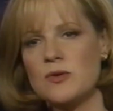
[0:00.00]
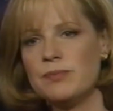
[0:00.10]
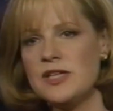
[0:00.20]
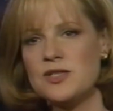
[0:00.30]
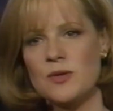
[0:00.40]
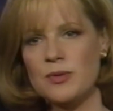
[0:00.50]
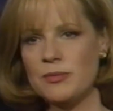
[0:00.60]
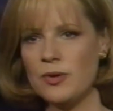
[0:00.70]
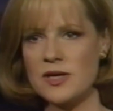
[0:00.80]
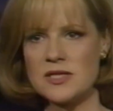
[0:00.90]
to him, please don't put
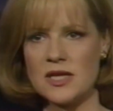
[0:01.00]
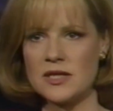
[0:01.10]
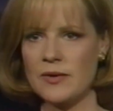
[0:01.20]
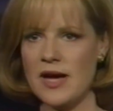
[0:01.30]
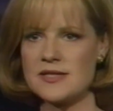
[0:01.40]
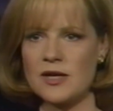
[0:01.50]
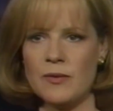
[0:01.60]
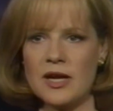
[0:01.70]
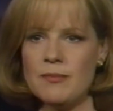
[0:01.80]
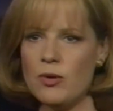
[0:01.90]
poison on the grass. I don't
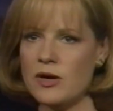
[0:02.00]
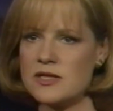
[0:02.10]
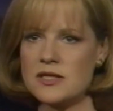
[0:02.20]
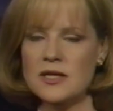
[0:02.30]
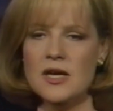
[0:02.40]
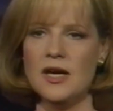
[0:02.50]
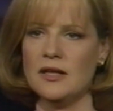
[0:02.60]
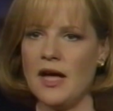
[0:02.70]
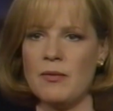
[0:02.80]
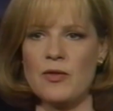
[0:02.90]
want any poison.
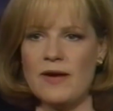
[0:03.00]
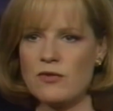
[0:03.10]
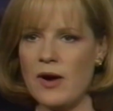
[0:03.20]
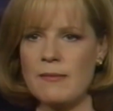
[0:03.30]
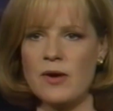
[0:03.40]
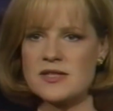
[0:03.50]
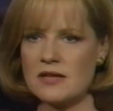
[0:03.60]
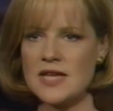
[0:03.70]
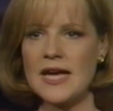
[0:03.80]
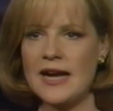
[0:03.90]
I'd rather have crabgrass.
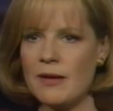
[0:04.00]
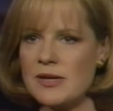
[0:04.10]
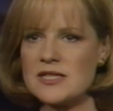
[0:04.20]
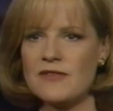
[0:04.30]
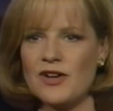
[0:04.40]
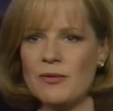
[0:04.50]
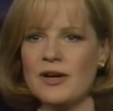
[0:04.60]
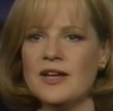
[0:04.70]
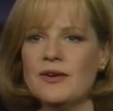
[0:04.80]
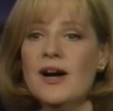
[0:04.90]
I'll take it out myself. I don't
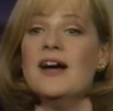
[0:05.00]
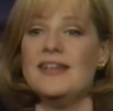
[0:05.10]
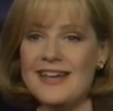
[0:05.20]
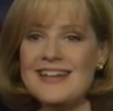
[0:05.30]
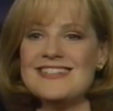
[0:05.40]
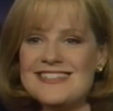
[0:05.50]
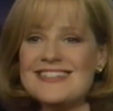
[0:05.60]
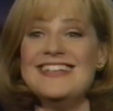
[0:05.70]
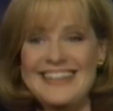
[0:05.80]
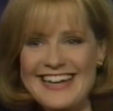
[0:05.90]
want any. He goes, yes,
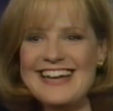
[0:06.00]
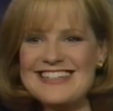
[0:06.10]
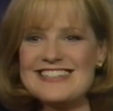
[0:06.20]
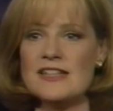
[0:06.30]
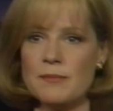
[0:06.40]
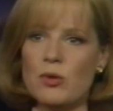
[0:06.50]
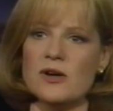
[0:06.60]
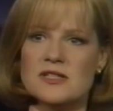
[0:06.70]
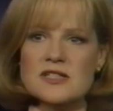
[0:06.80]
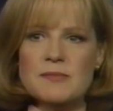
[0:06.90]
yes. And the
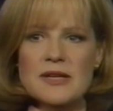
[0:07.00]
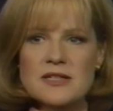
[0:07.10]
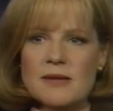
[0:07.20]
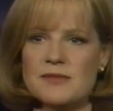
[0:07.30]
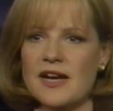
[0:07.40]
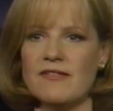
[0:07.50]
poison's being dumped on